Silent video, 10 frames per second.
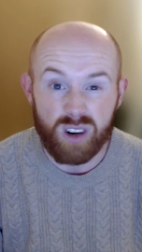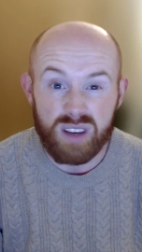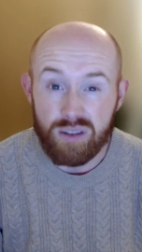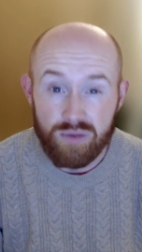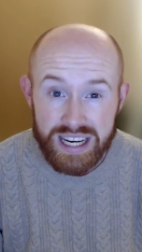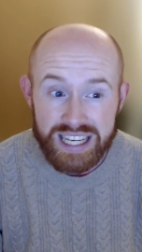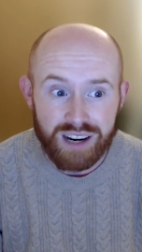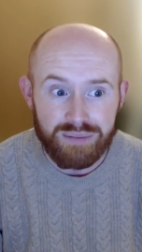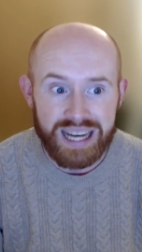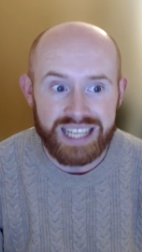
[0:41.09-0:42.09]
or even read
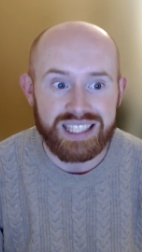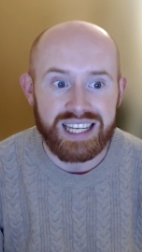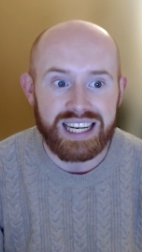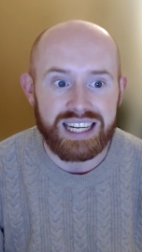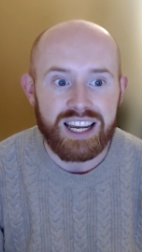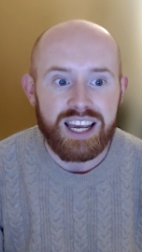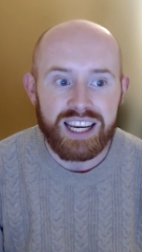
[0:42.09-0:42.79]
our magazine,